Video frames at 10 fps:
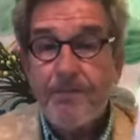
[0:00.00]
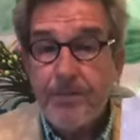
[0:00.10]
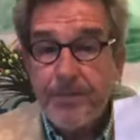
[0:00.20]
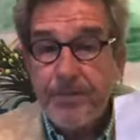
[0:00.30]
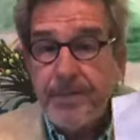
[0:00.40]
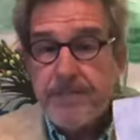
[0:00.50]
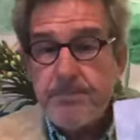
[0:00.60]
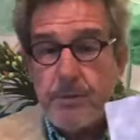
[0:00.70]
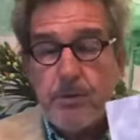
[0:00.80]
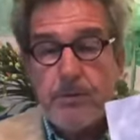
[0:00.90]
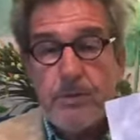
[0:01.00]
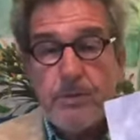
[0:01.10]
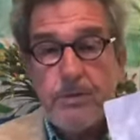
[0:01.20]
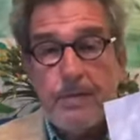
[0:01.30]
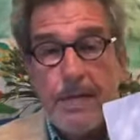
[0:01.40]
for this book,
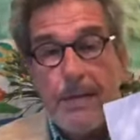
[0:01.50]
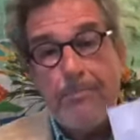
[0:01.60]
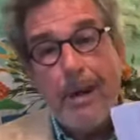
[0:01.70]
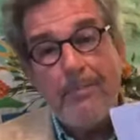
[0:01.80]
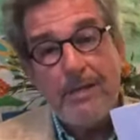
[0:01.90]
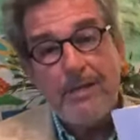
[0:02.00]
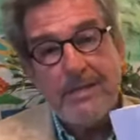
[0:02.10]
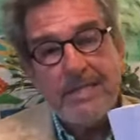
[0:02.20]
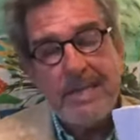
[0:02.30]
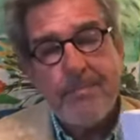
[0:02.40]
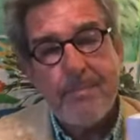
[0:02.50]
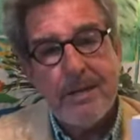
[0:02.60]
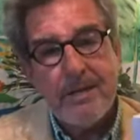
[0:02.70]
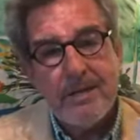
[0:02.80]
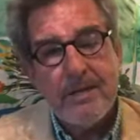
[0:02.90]
which was published
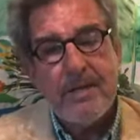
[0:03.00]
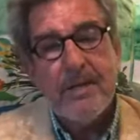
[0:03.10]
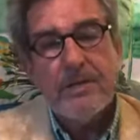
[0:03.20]
December